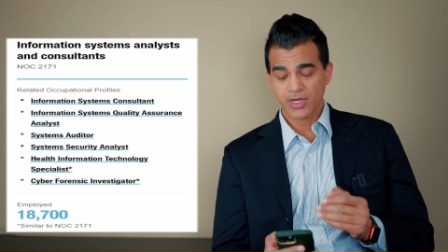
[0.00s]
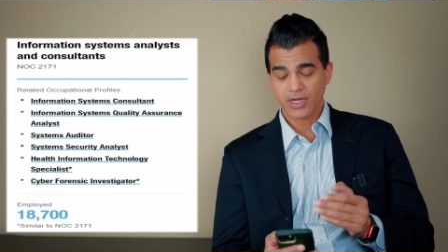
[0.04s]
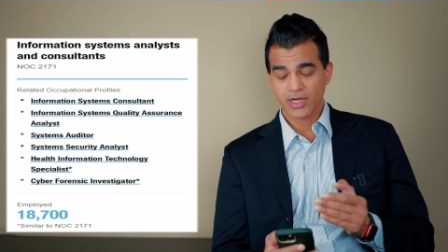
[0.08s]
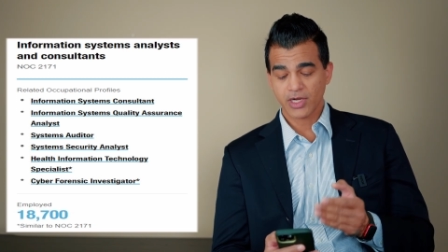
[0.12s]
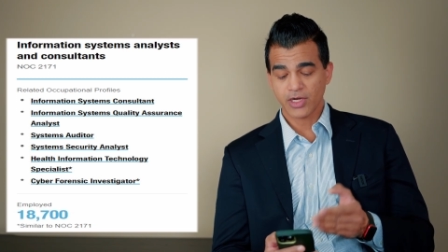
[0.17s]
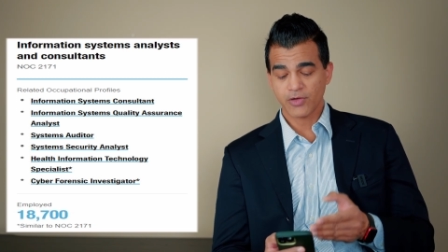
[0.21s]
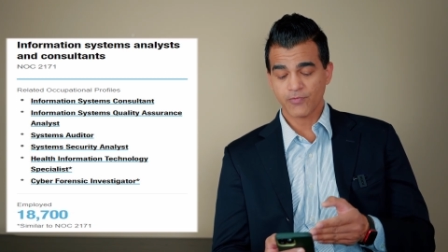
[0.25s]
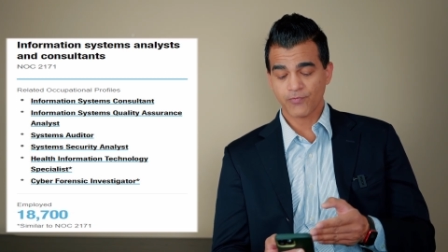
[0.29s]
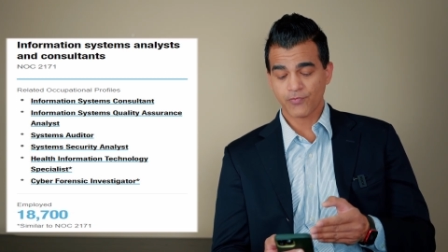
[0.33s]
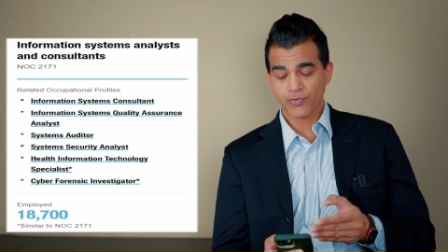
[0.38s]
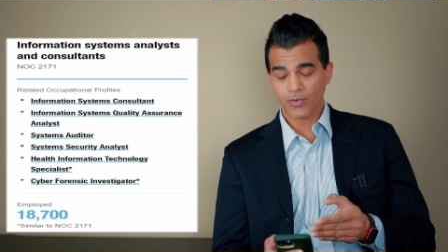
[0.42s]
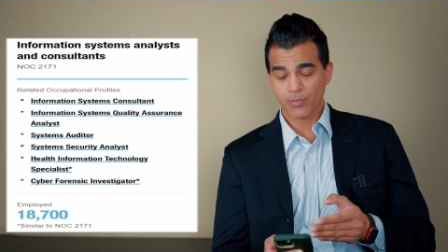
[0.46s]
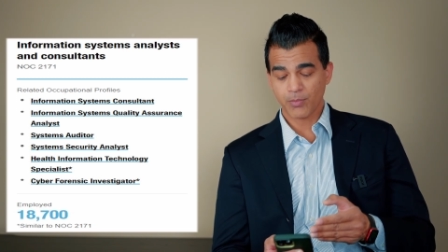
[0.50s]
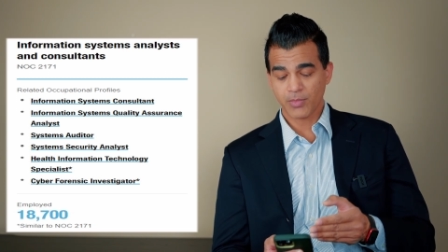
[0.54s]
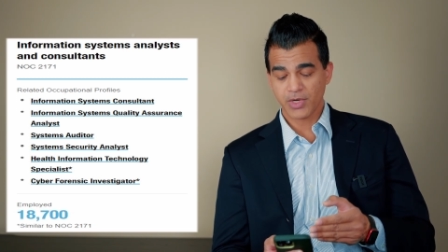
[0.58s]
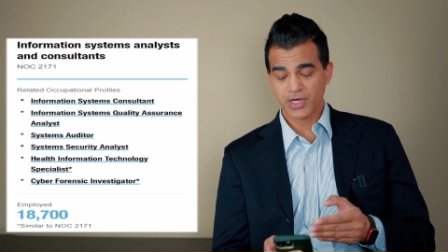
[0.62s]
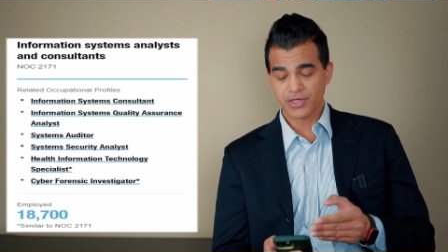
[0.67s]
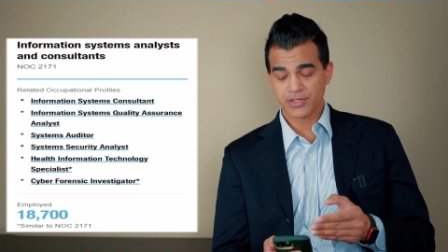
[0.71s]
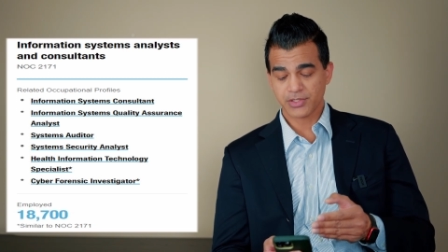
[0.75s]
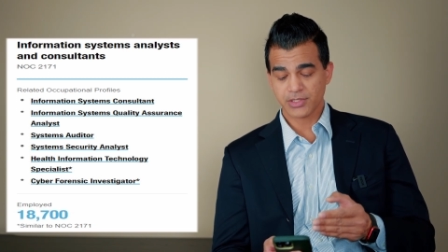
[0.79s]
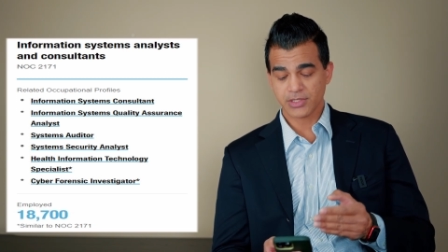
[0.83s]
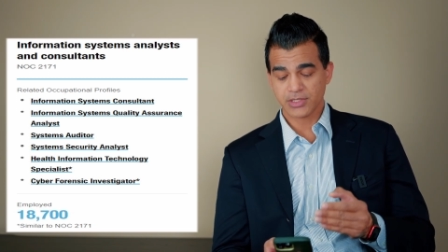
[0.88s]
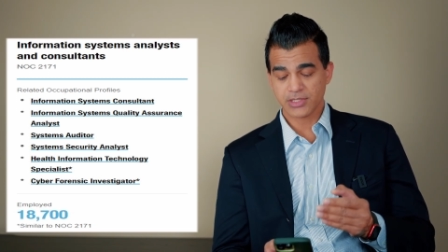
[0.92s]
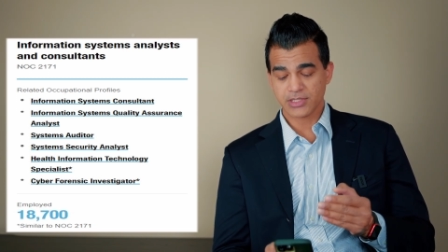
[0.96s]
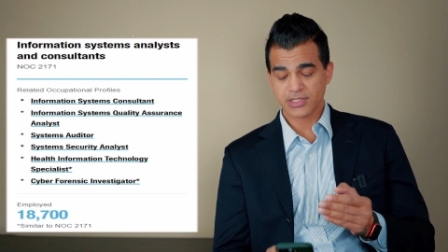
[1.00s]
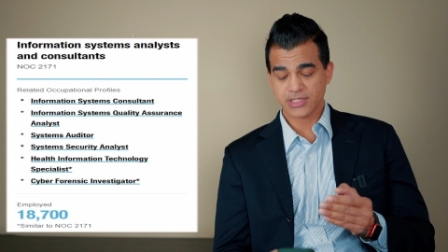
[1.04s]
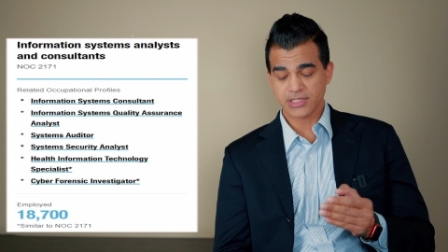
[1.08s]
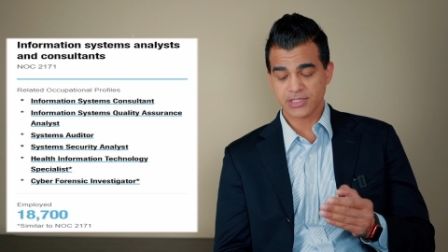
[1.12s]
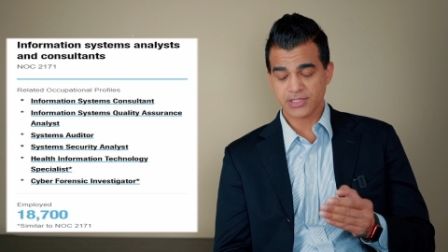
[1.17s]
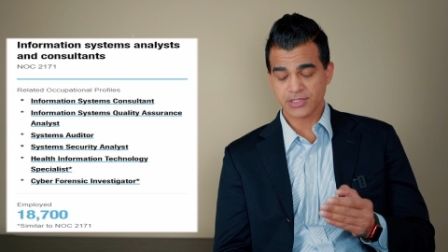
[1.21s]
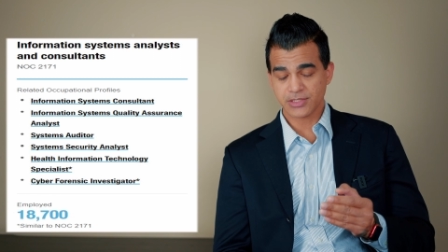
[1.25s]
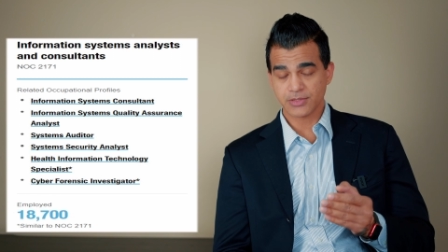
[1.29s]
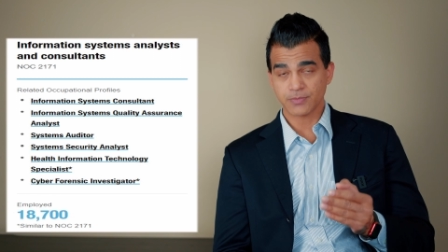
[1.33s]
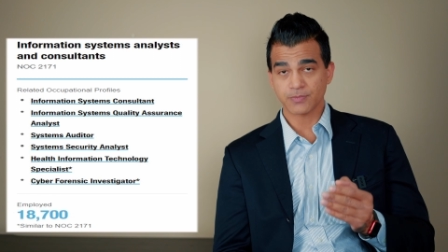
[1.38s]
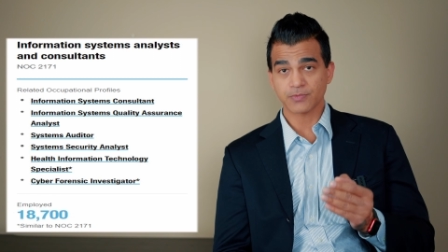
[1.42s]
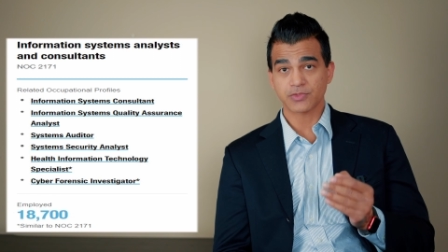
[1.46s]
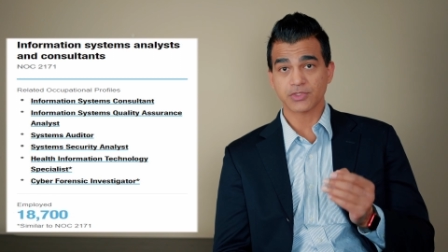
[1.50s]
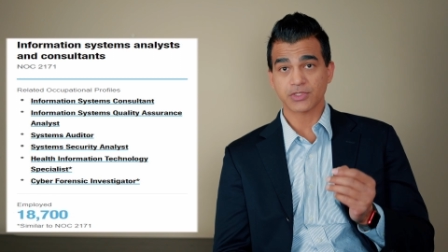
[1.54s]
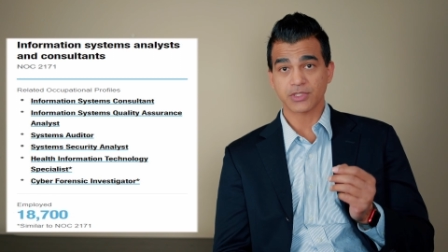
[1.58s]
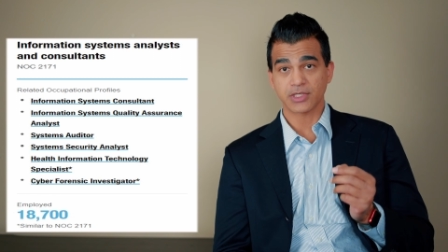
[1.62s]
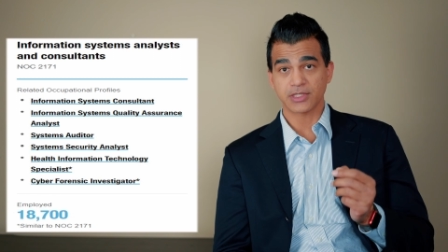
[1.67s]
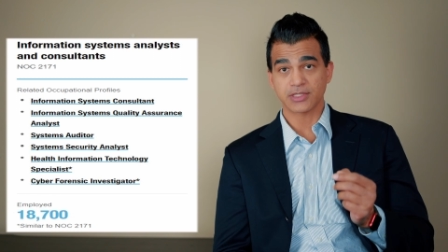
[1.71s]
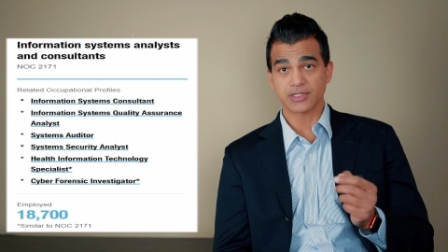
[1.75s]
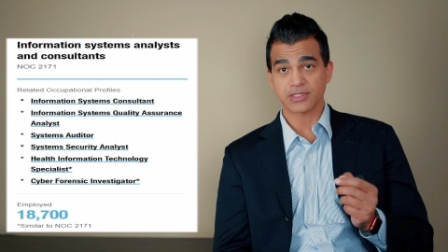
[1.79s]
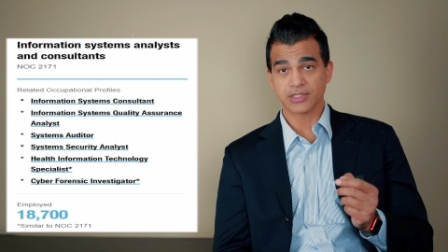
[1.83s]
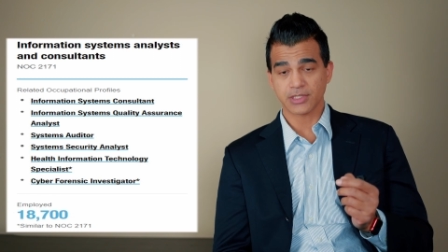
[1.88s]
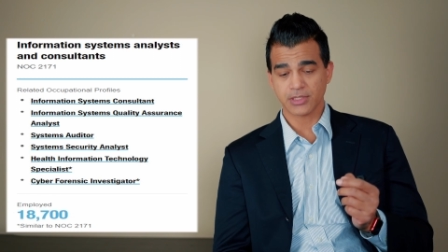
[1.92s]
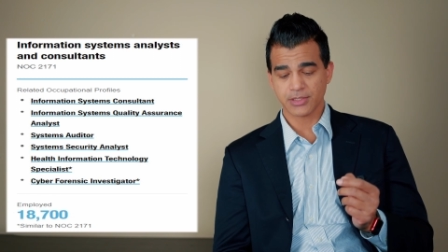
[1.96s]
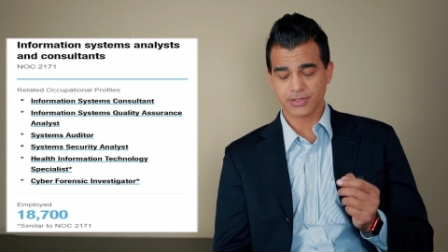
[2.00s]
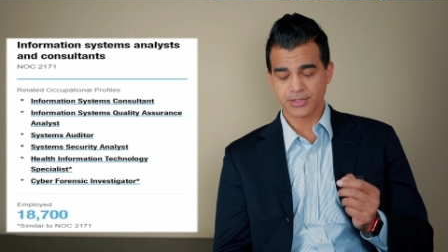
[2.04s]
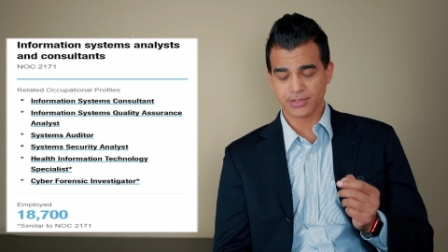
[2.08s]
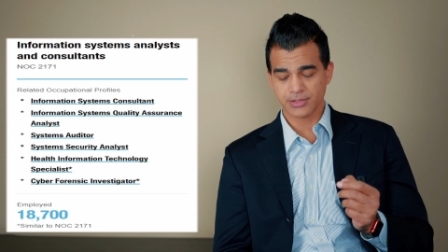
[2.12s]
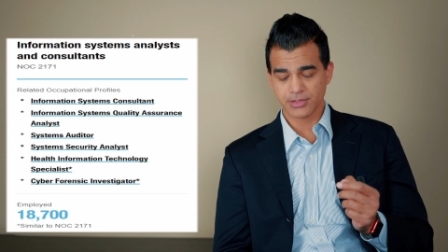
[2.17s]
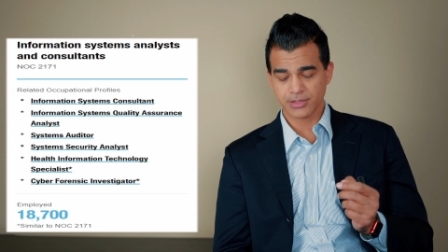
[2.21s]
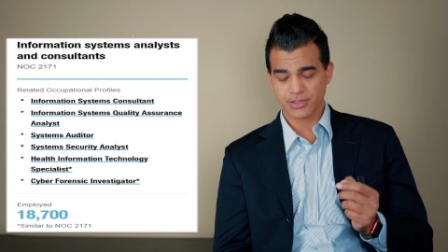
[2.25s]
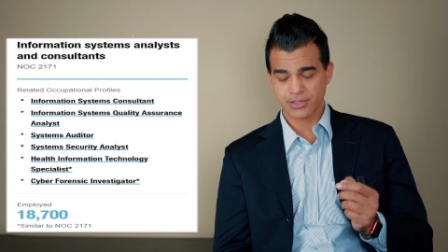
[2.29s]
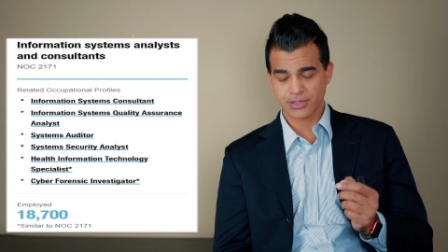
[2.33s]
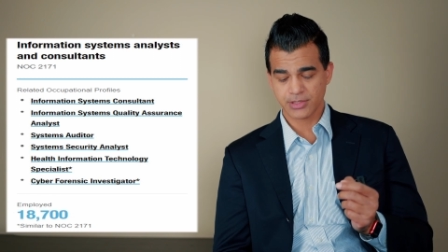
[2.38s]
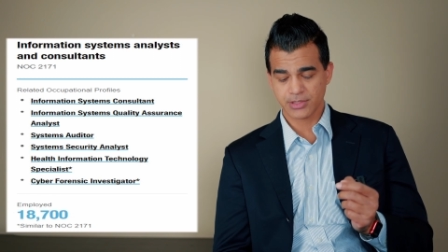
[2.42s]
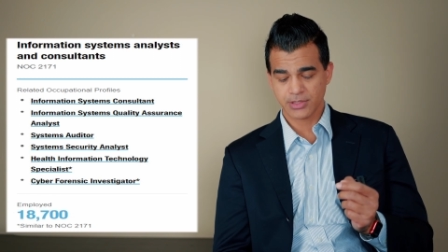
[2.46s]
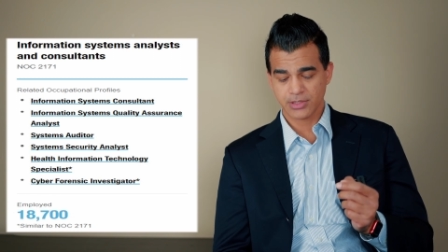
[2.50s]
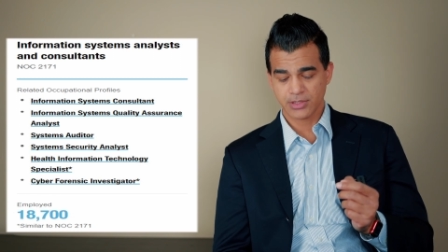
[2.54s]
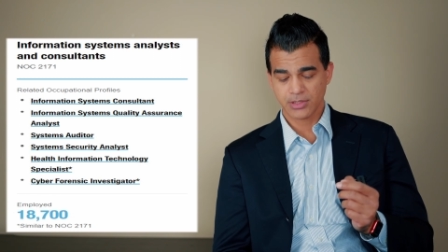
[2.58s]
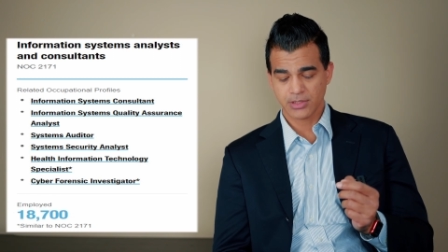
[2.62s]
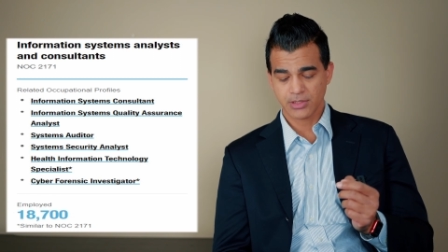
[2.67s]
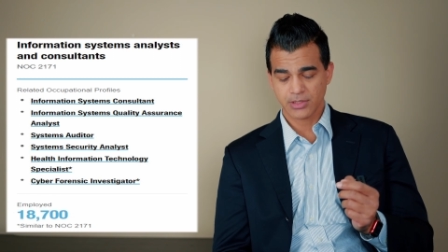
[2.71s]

information systems consultants,